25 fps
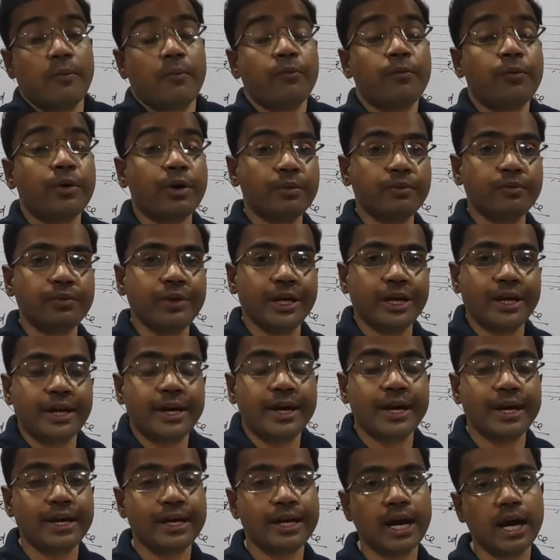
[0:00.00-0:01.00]
from where
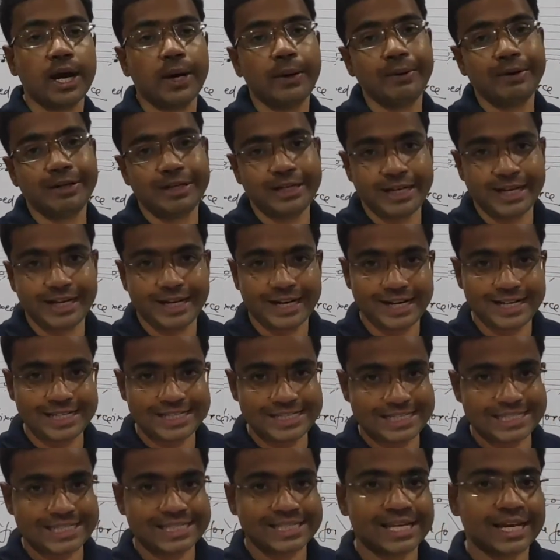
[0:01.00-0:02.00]
and how it
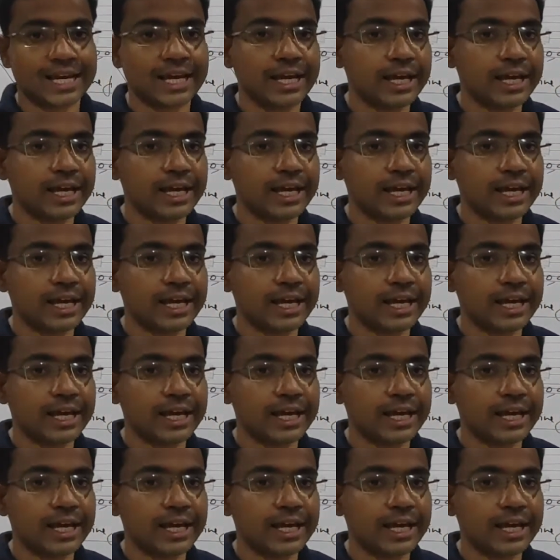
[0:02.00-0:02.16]
arises.